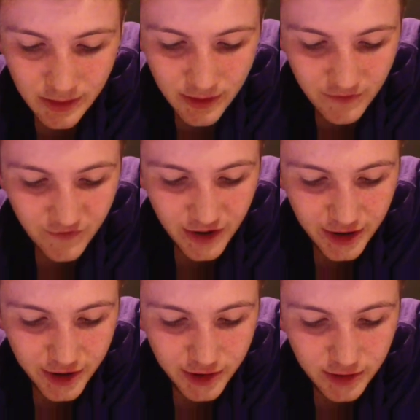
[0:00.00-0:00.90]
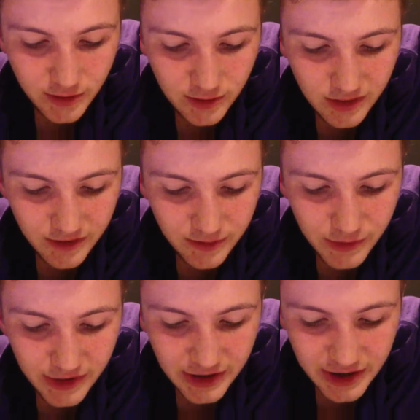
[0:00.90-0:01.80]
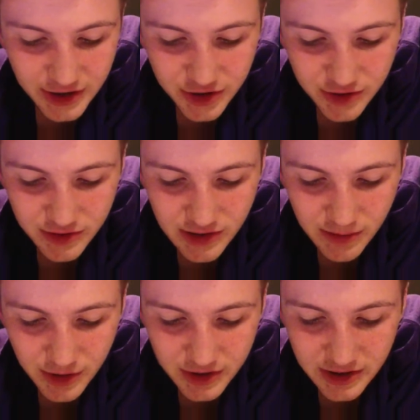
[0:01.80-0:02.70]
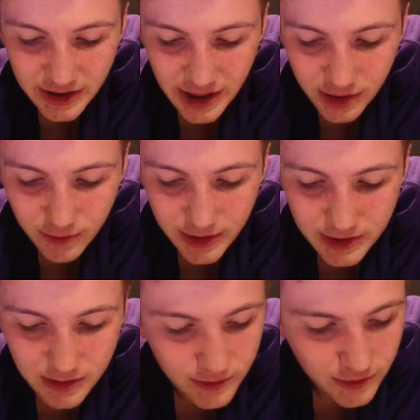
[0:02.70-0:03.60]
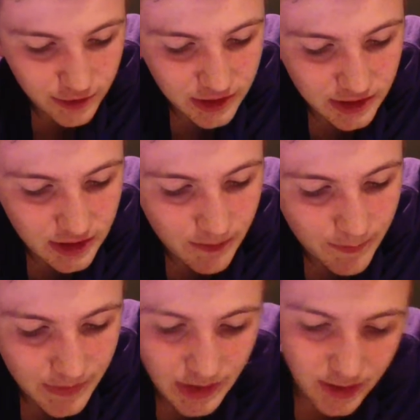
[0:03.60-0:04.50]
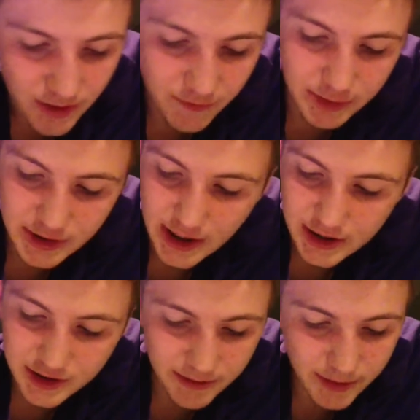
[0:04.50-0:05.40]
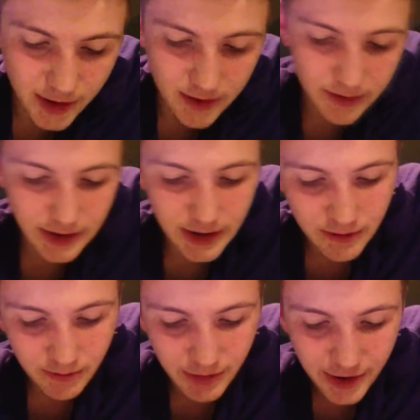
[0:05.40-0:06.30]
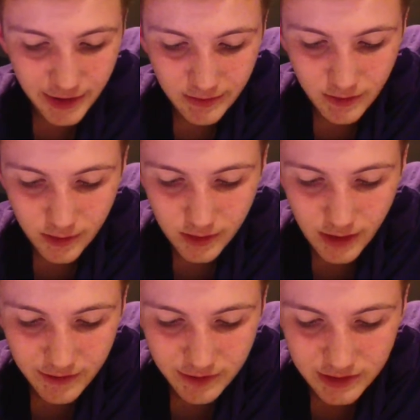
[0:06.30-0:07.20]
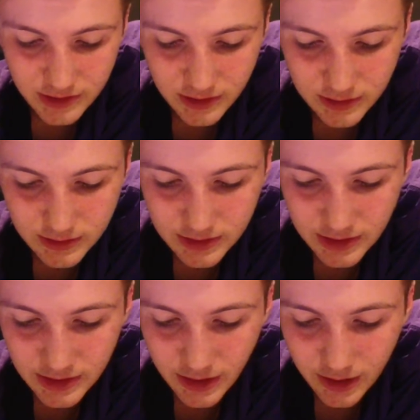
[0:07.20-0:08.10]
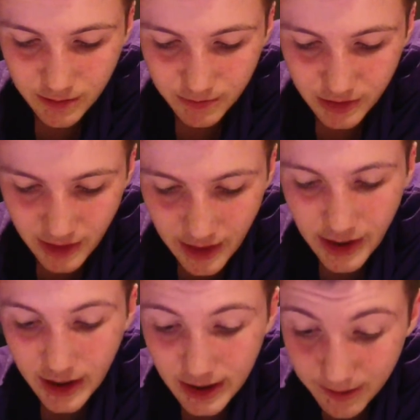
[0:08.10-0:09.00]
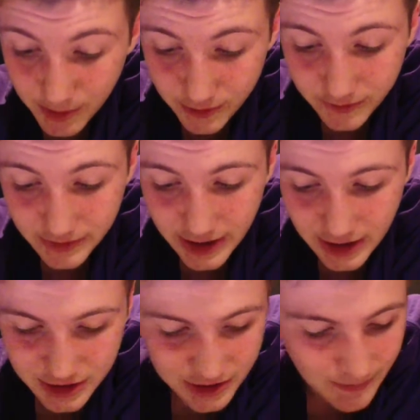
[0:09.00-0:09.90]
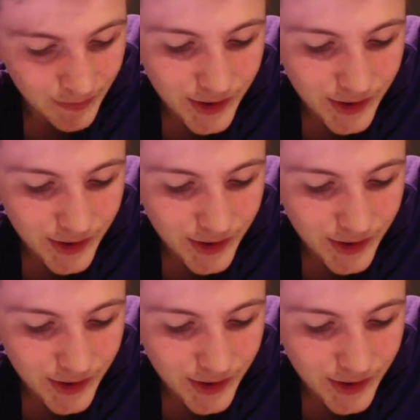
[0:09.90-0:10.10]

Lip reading: Figure 11.8 shows that mixing aqueous solutions of potassium carbonate and barium chloride results in a chemical reaction.